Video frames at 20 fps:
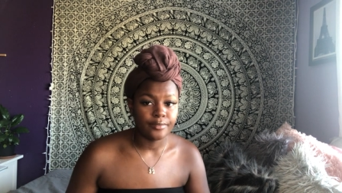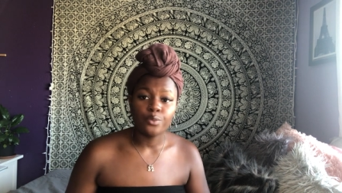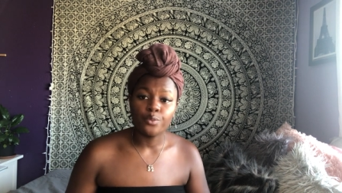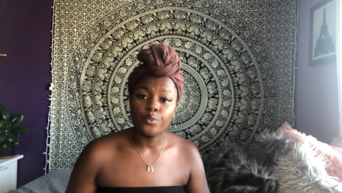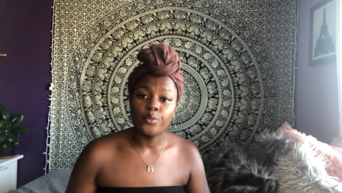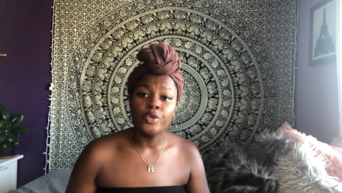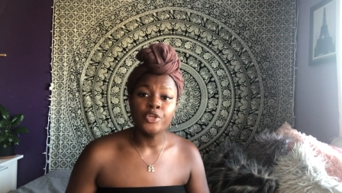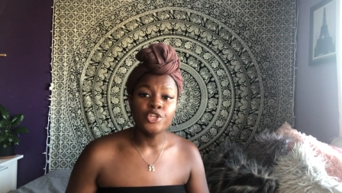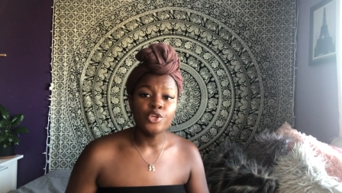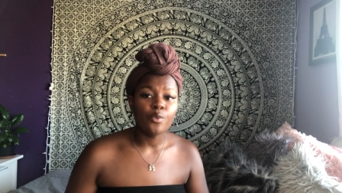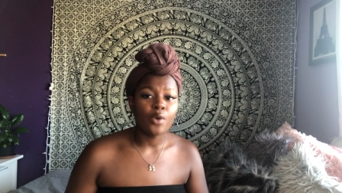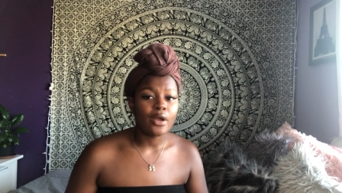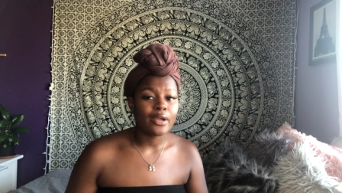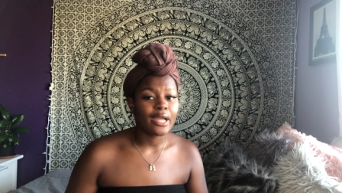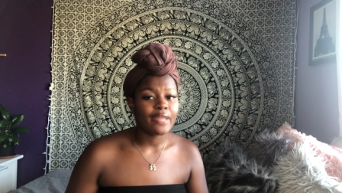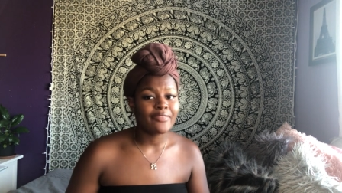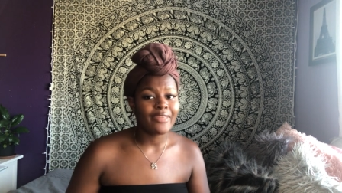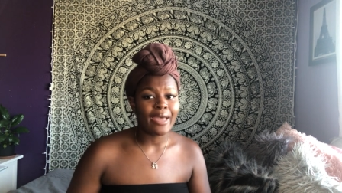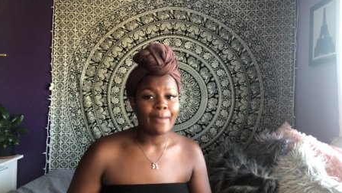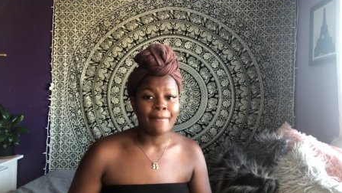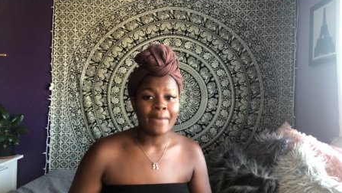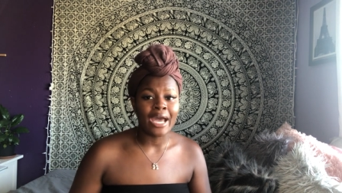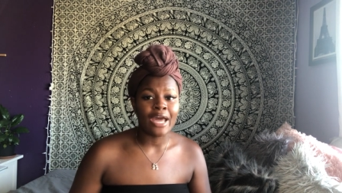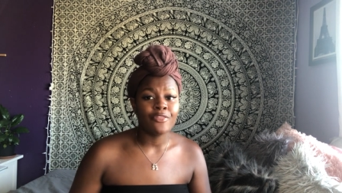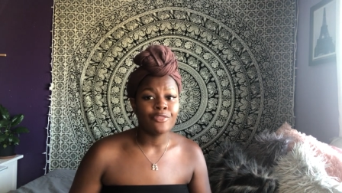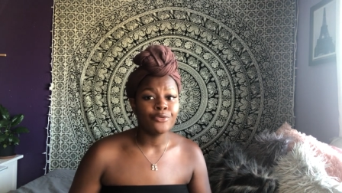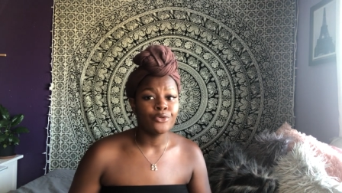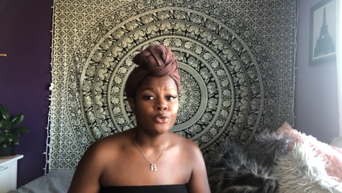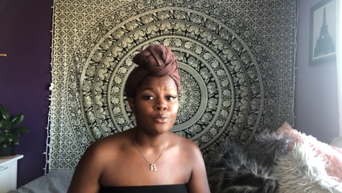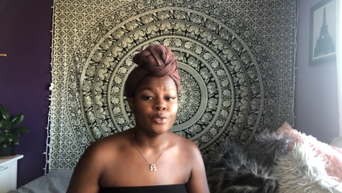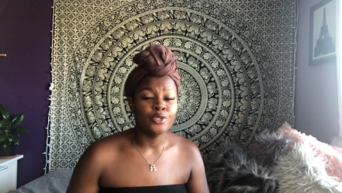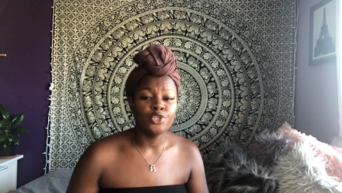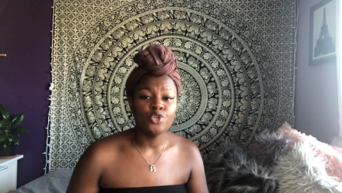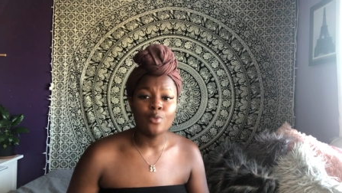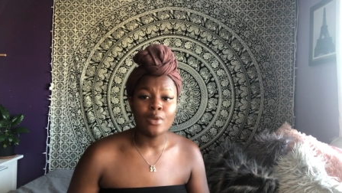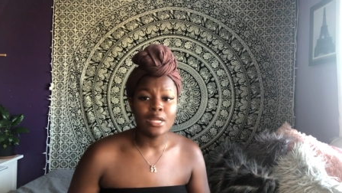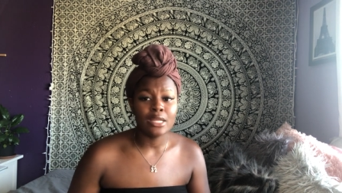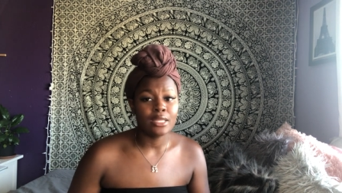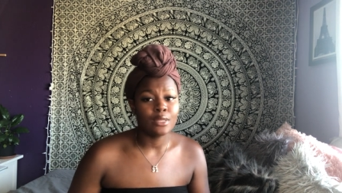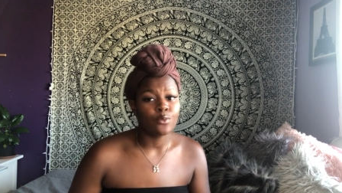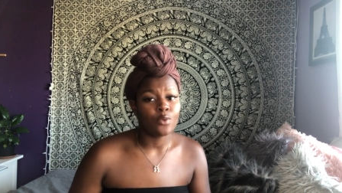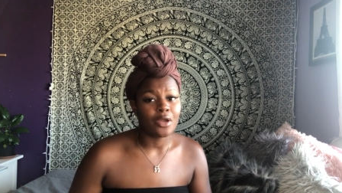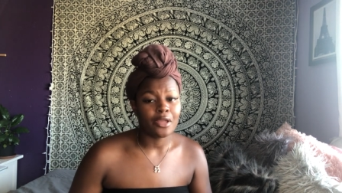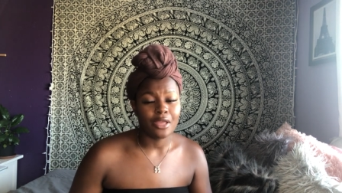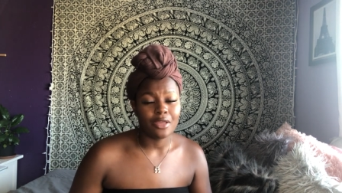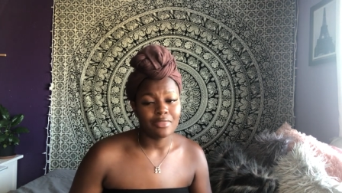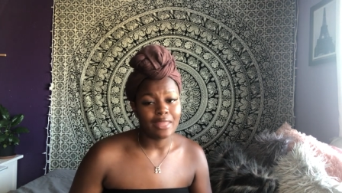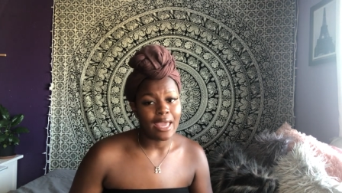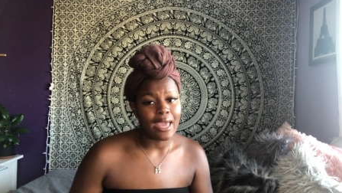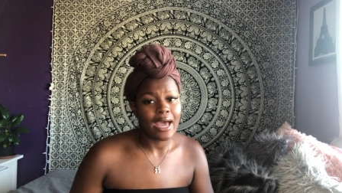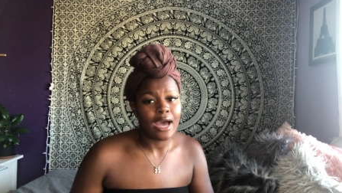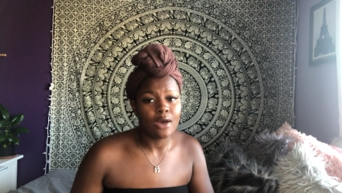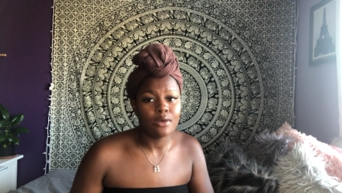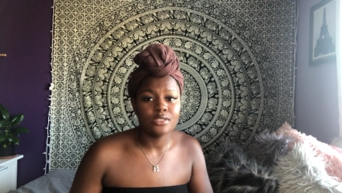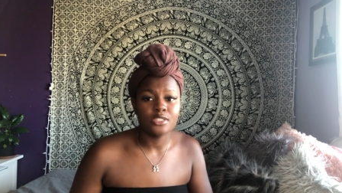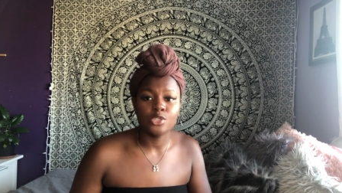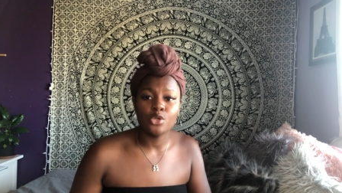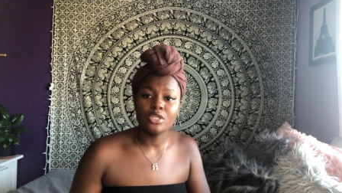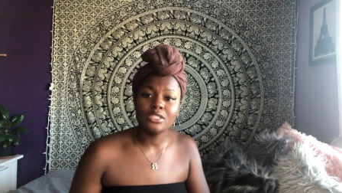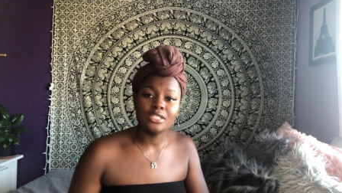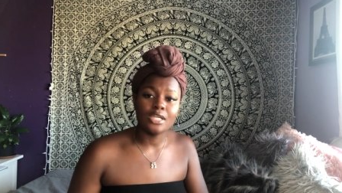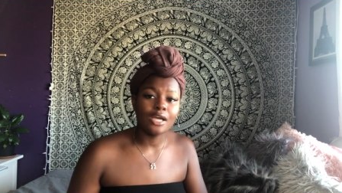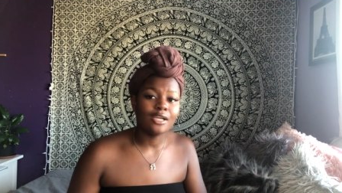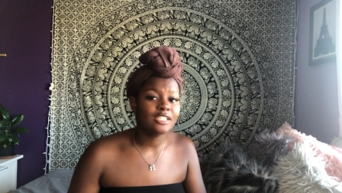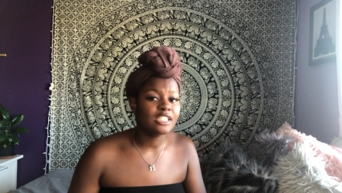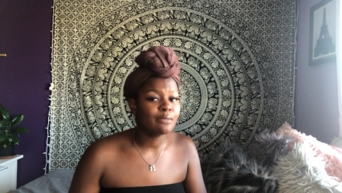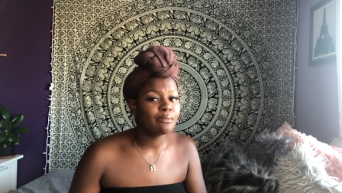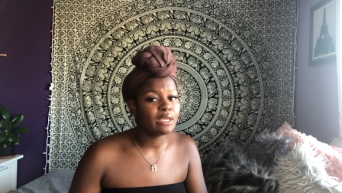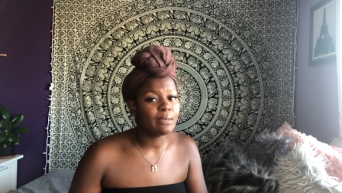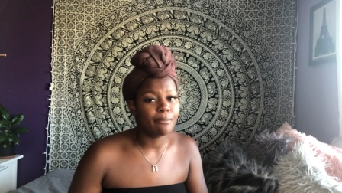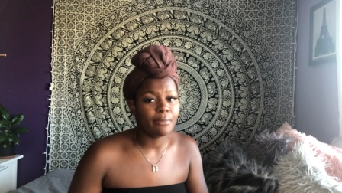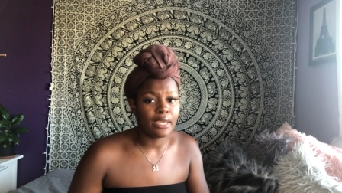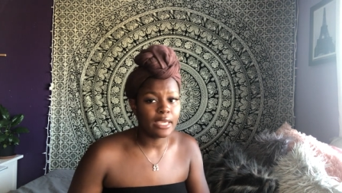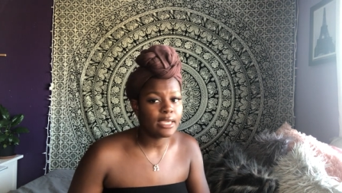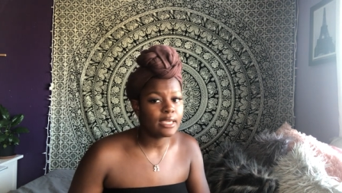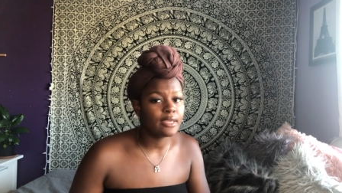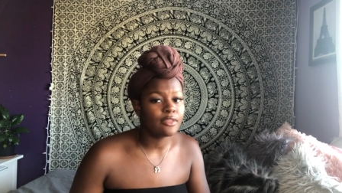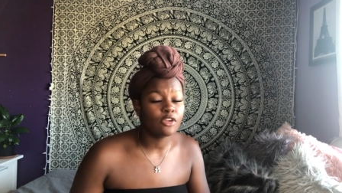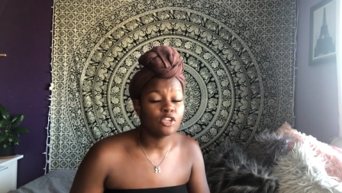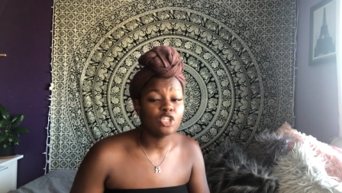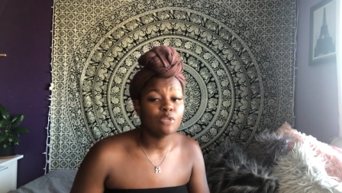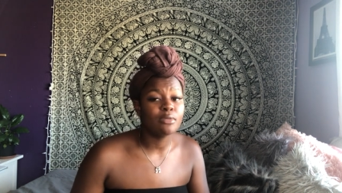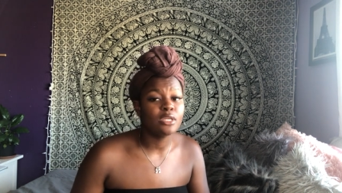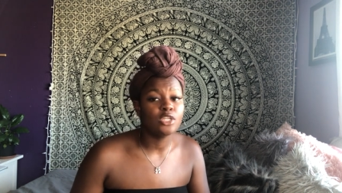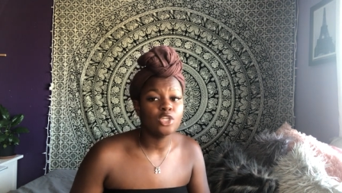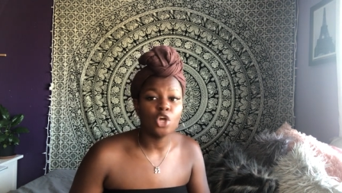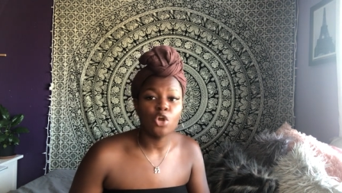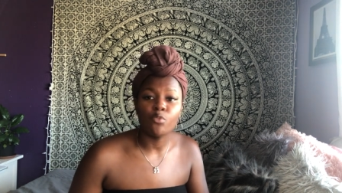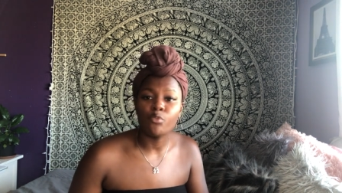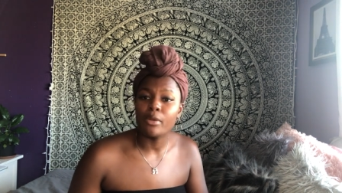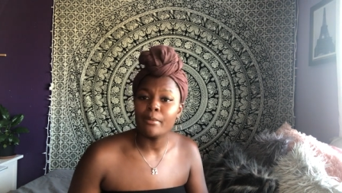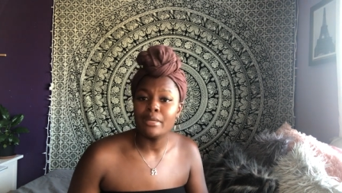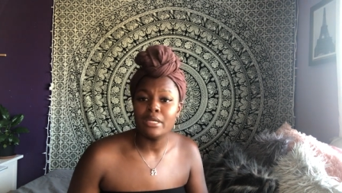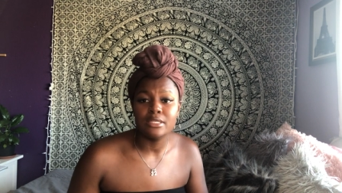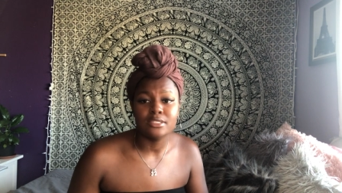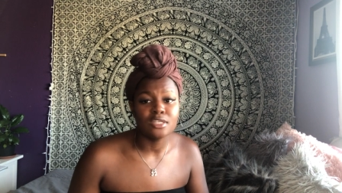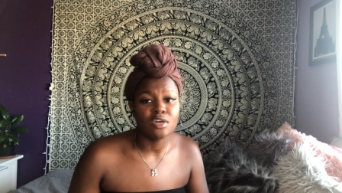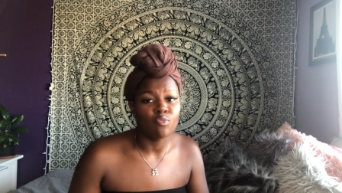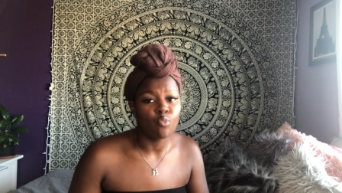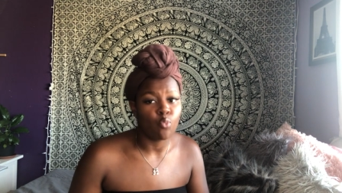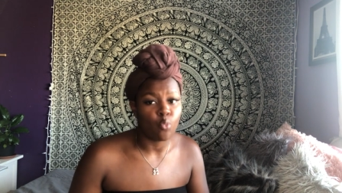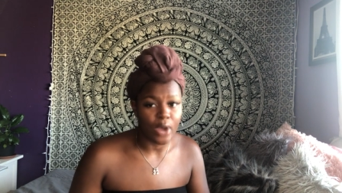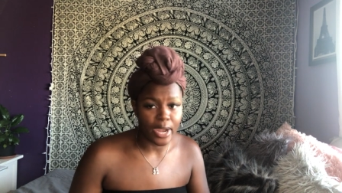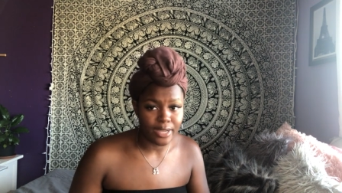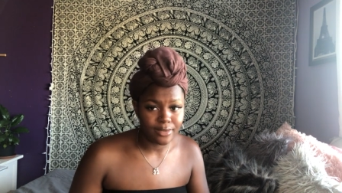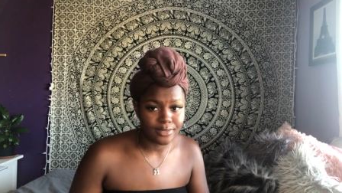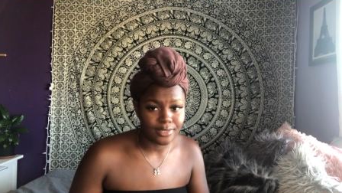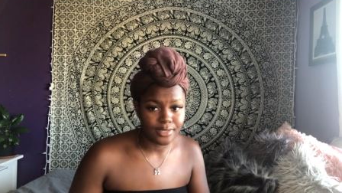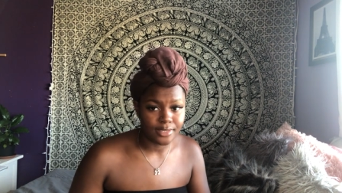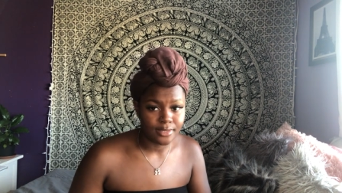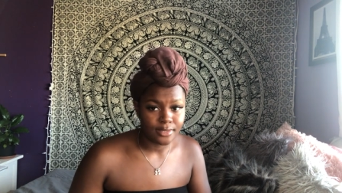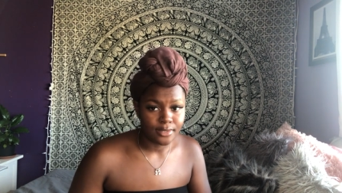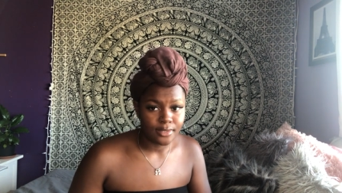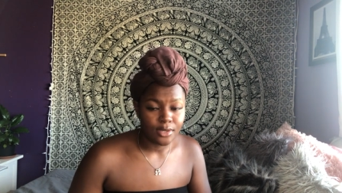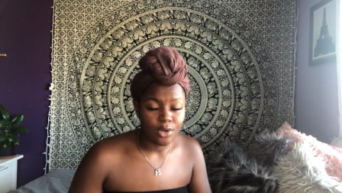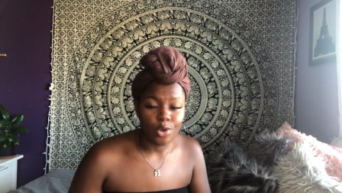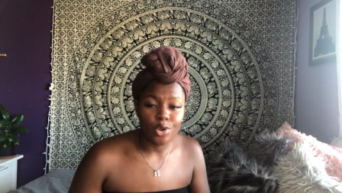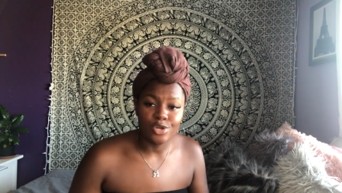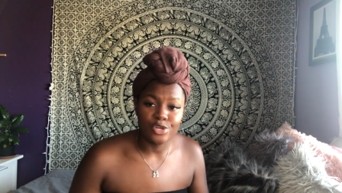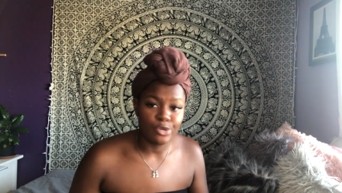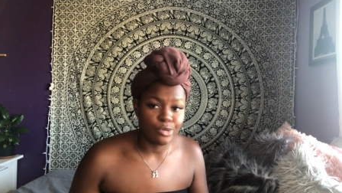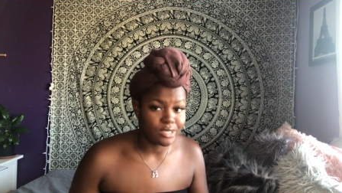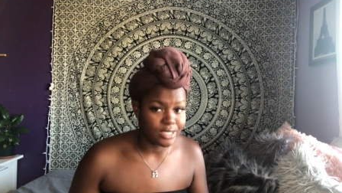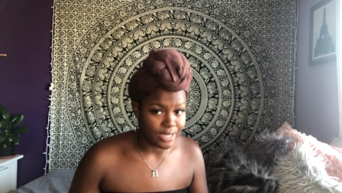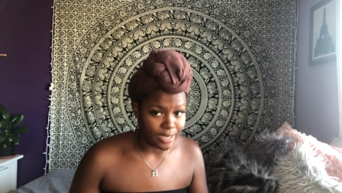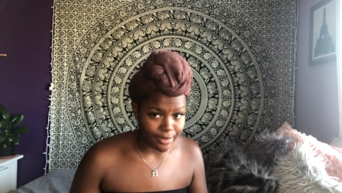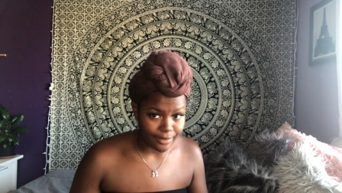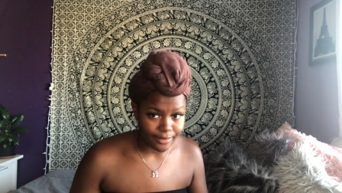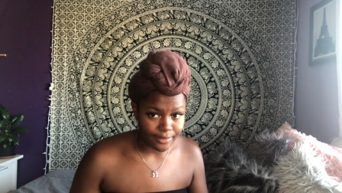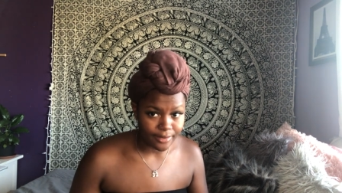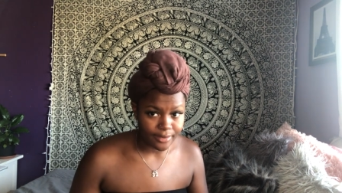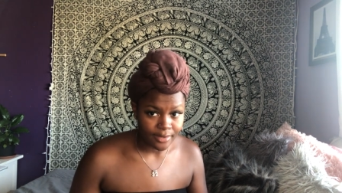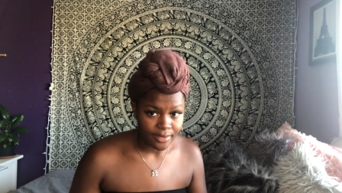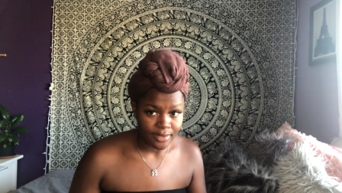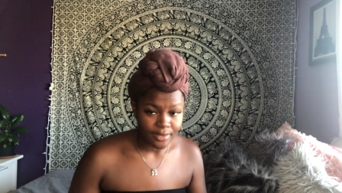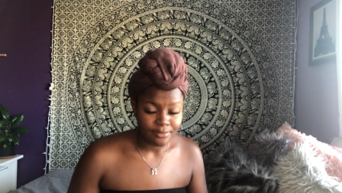When you walk out that bathroom, when you're ready to walk out that house, your tongue should be pink. There should be no remnants of white on your tongue.